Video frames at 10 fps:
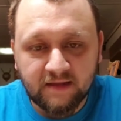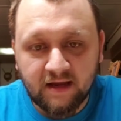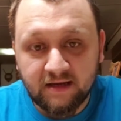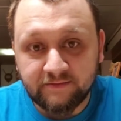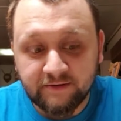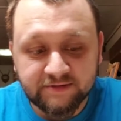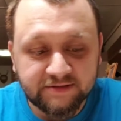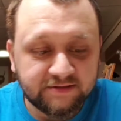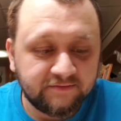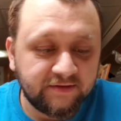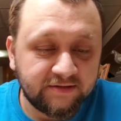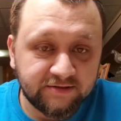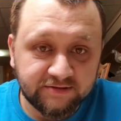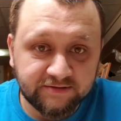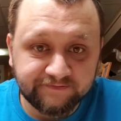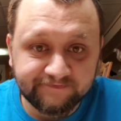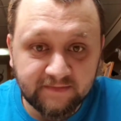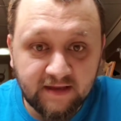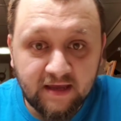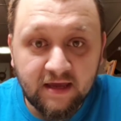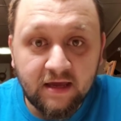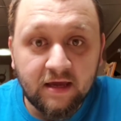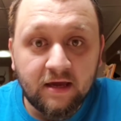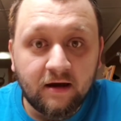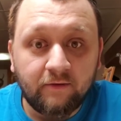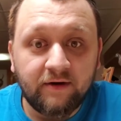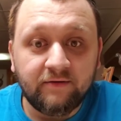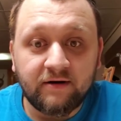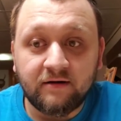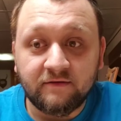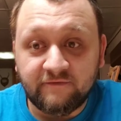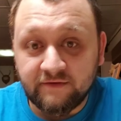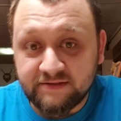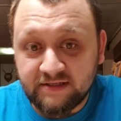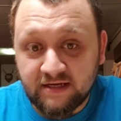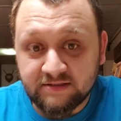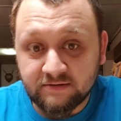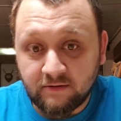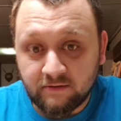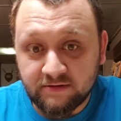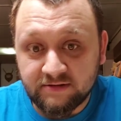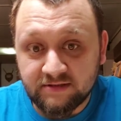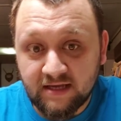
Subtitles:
I posted some pictures. We went on the full-size course,